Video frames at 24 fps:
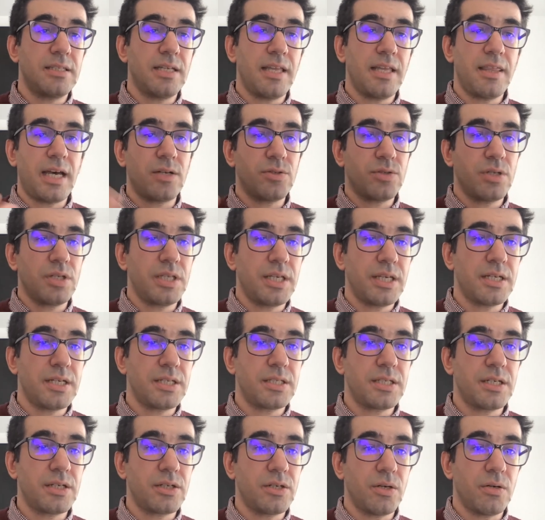a thousand
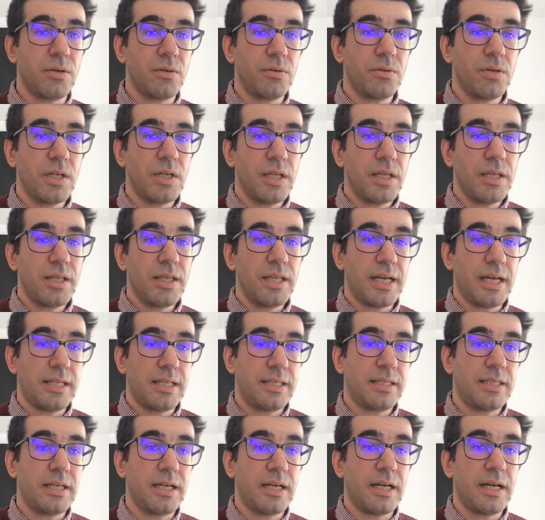years ago
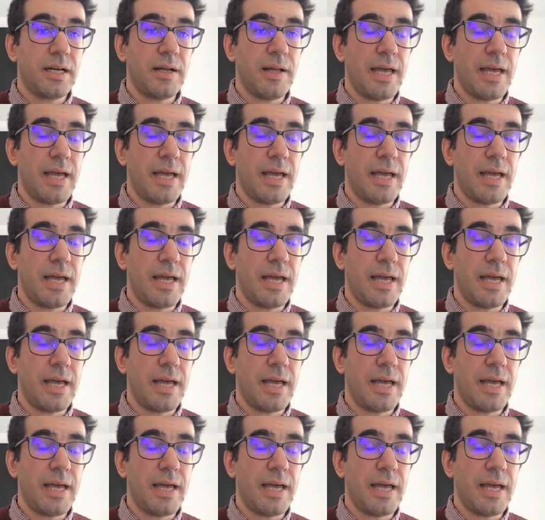that uh,